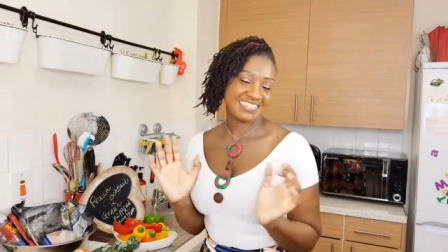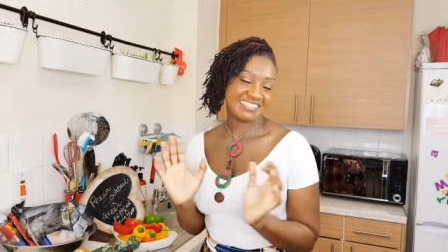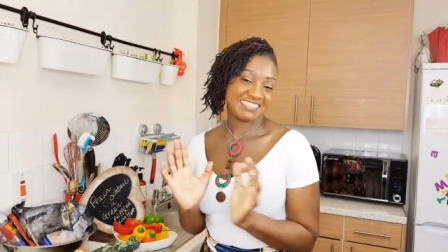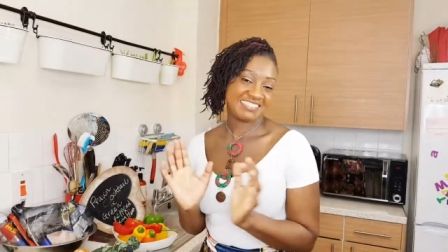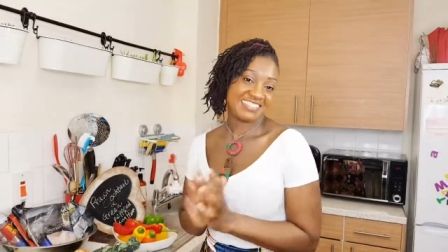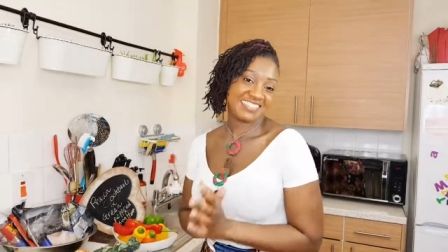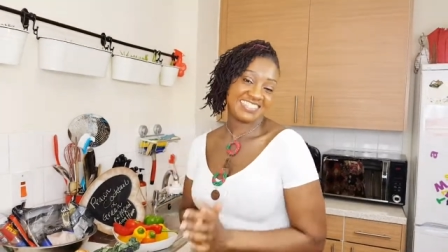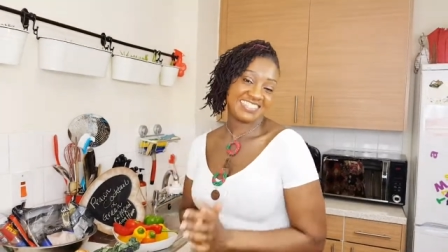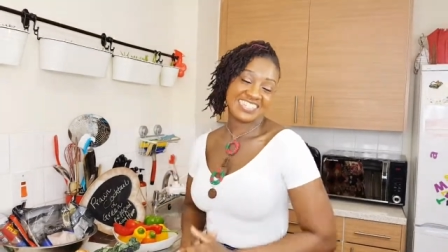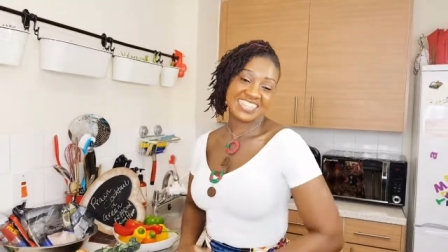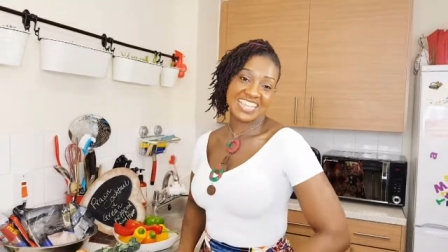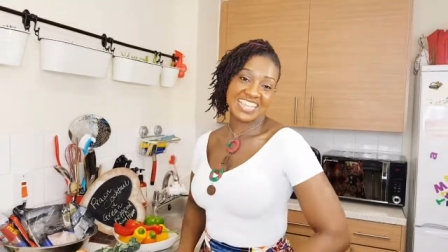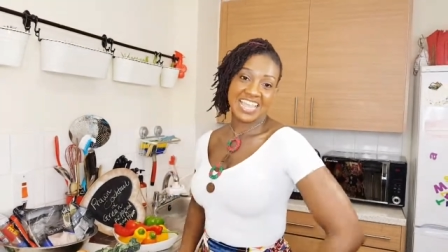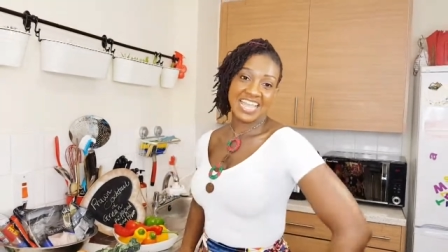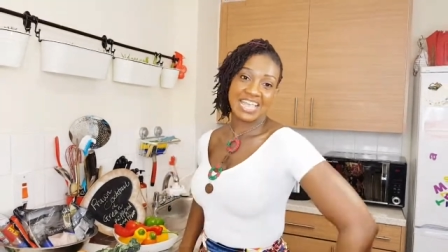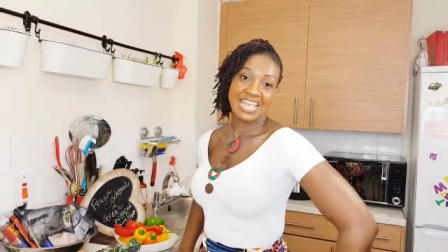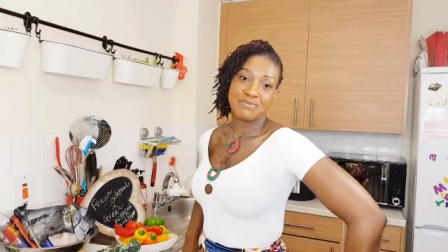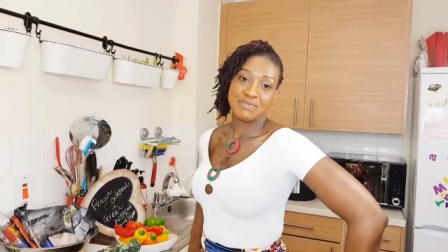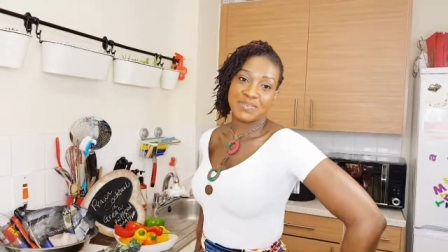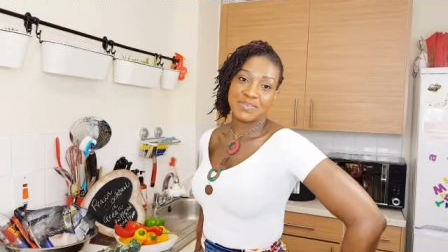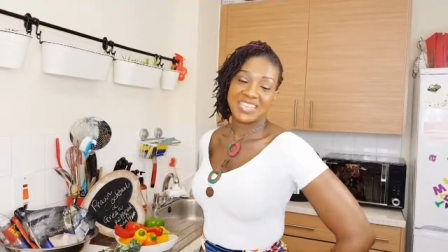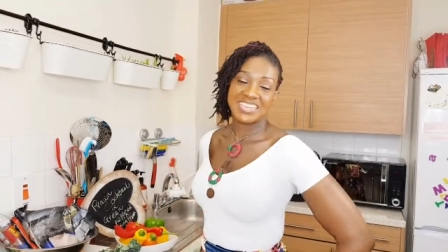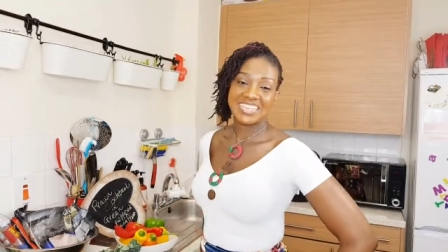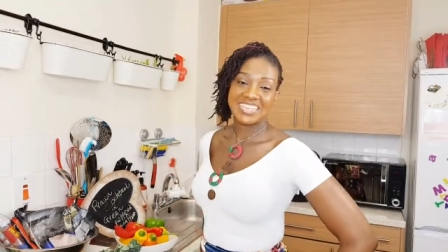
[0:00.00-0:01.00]
So today I
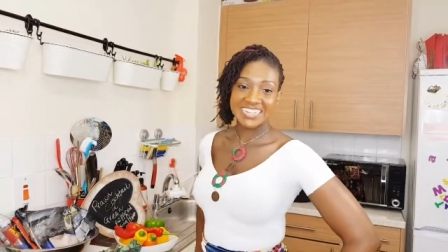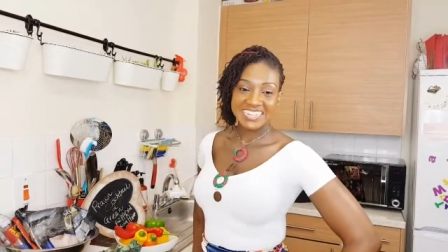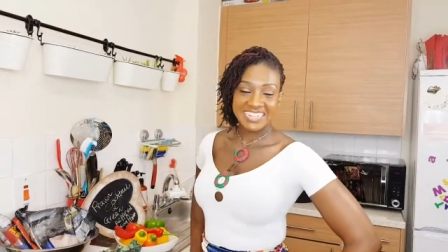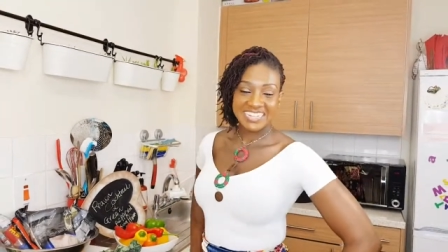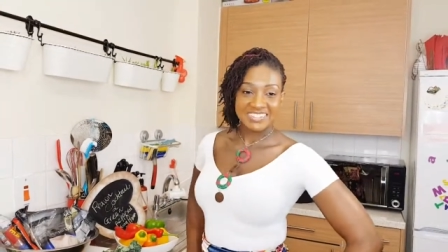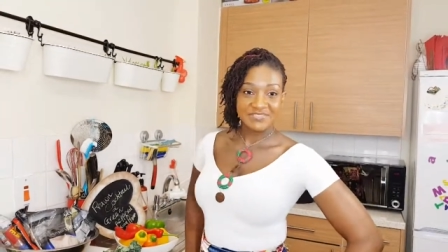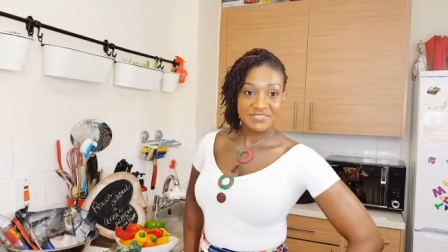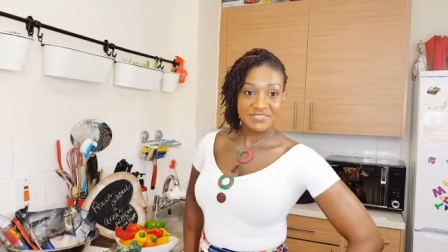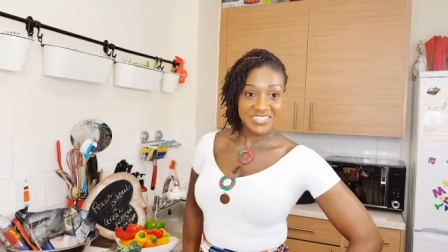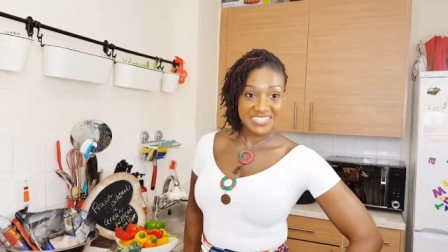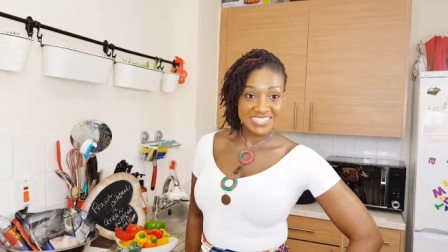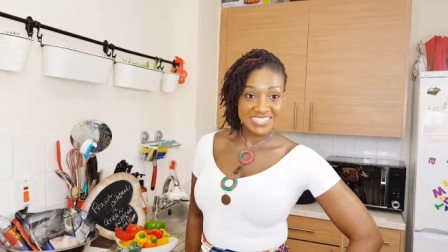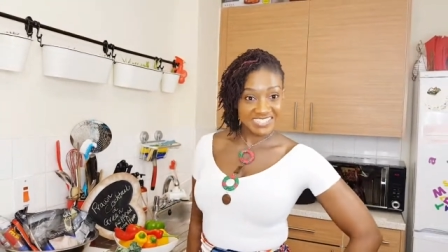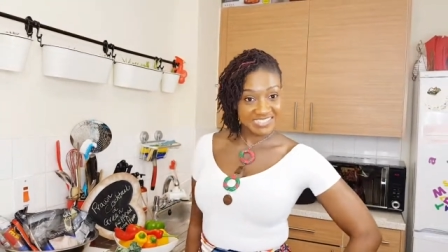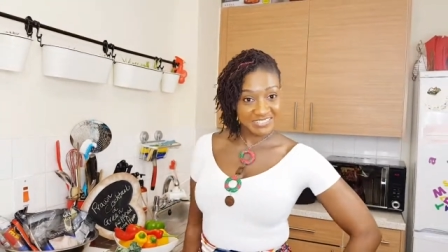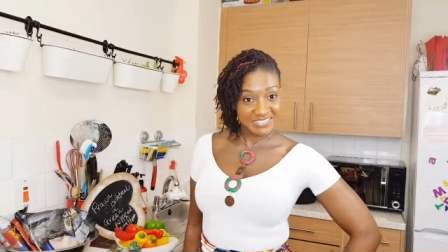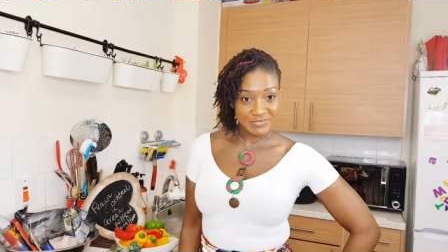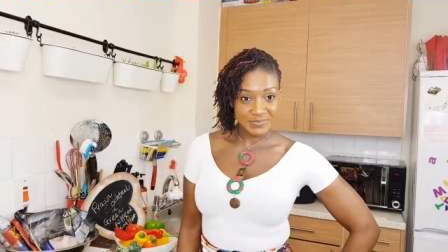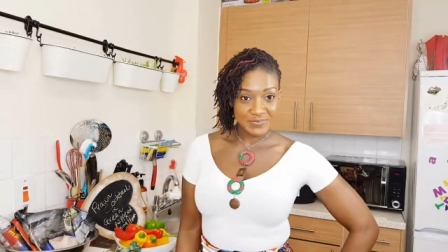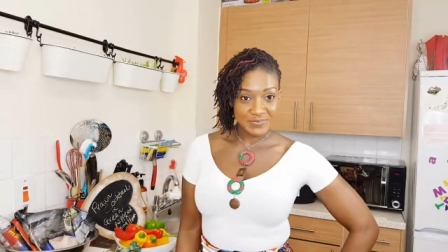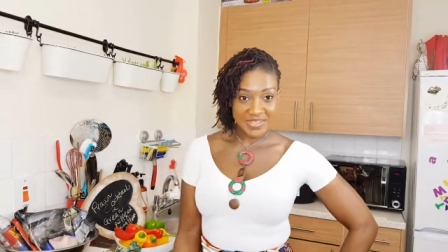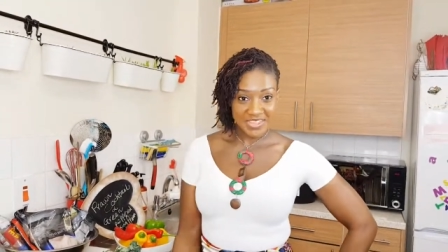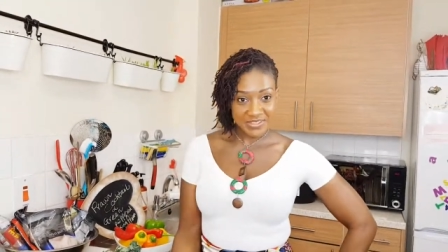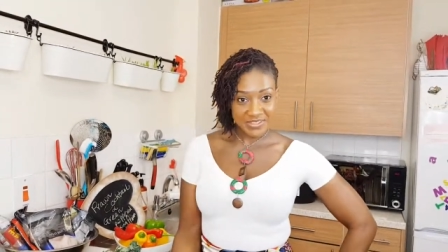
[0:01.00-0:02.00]
paid a uh, visit
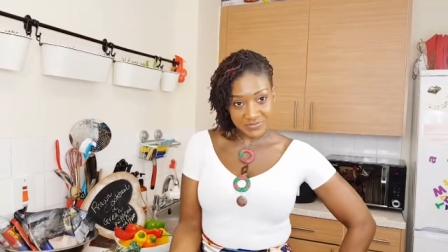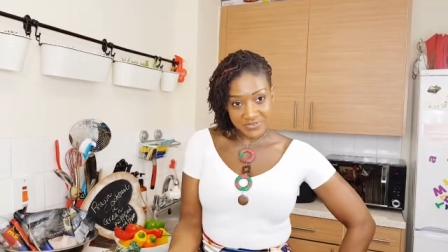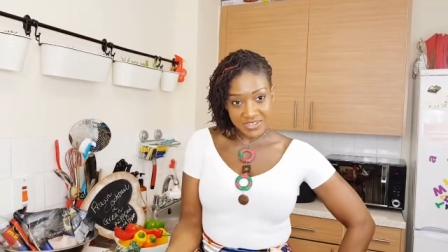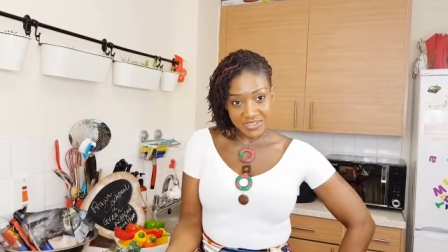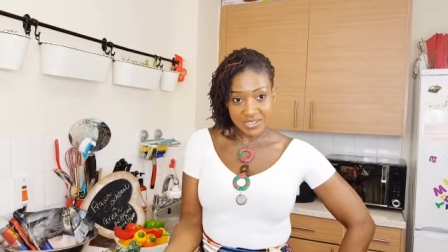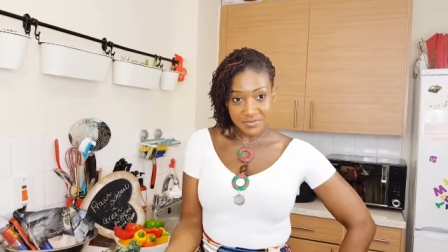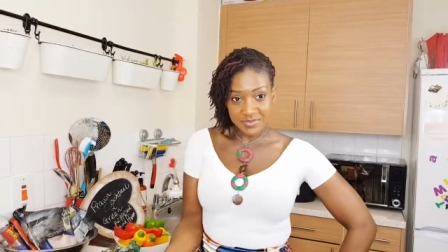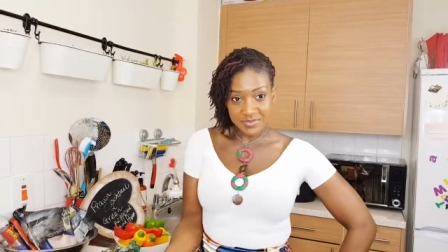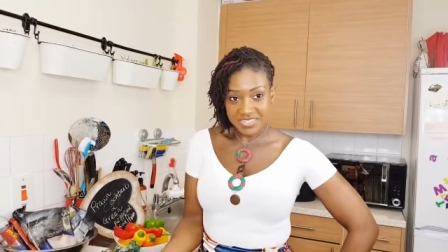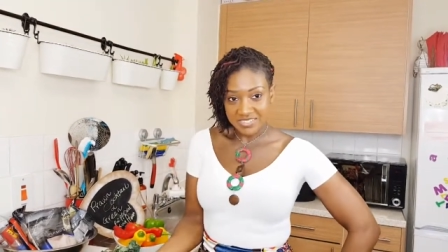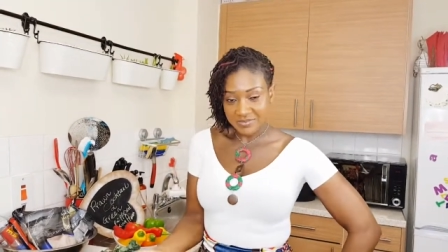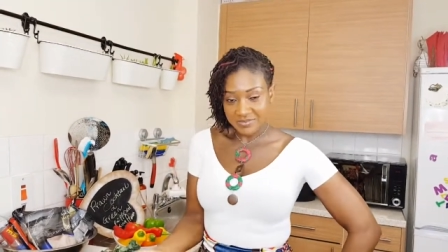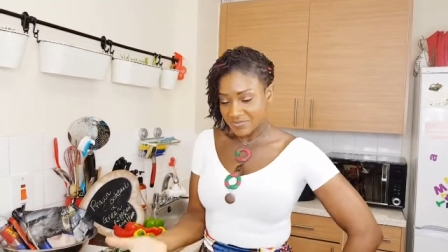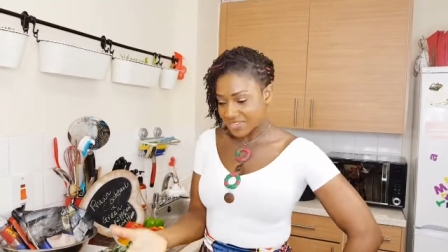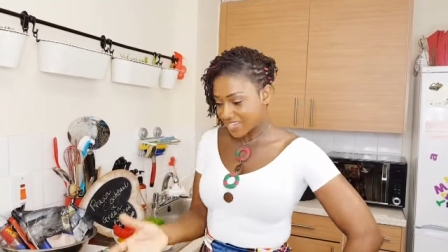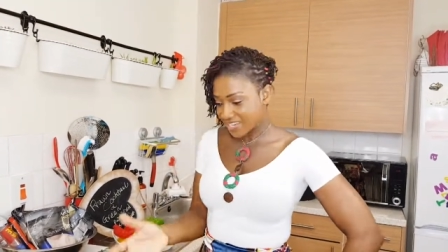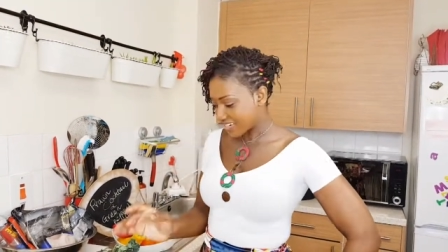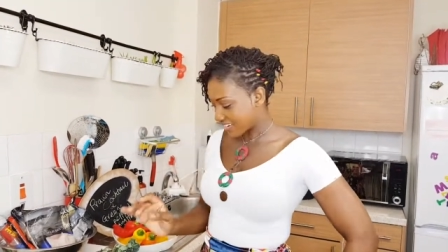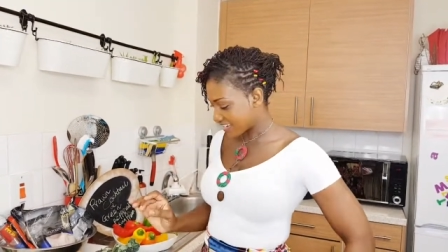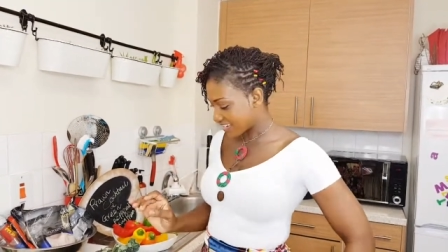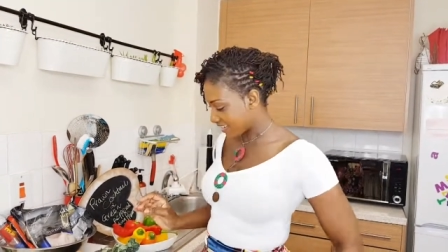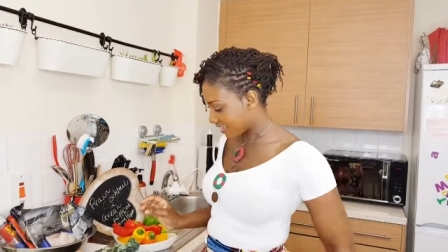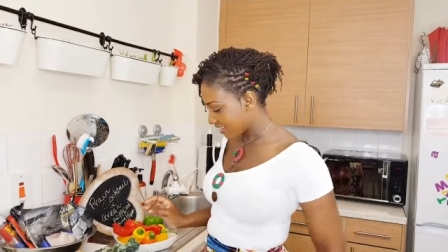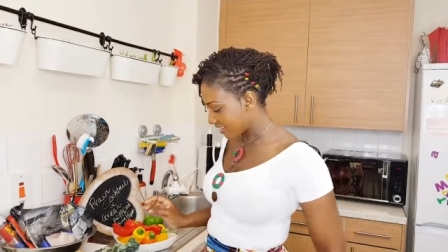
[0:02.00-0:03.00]
to my farmer's
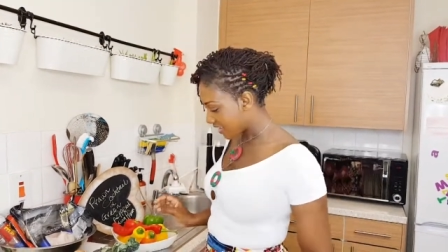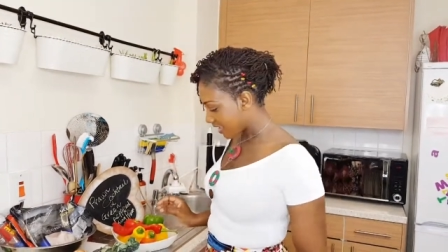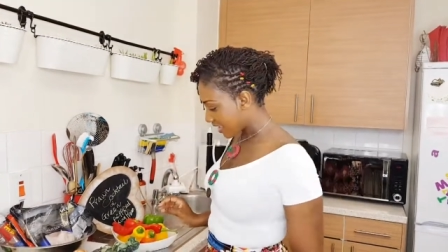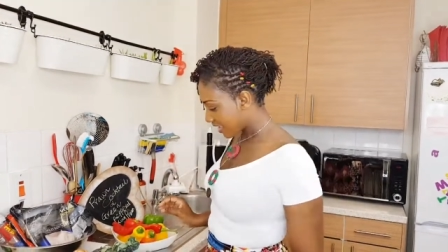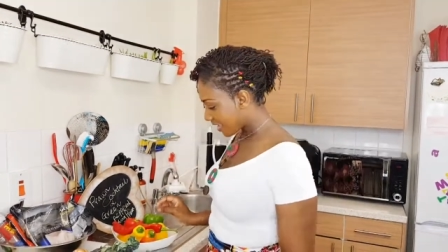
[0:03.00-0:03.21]
market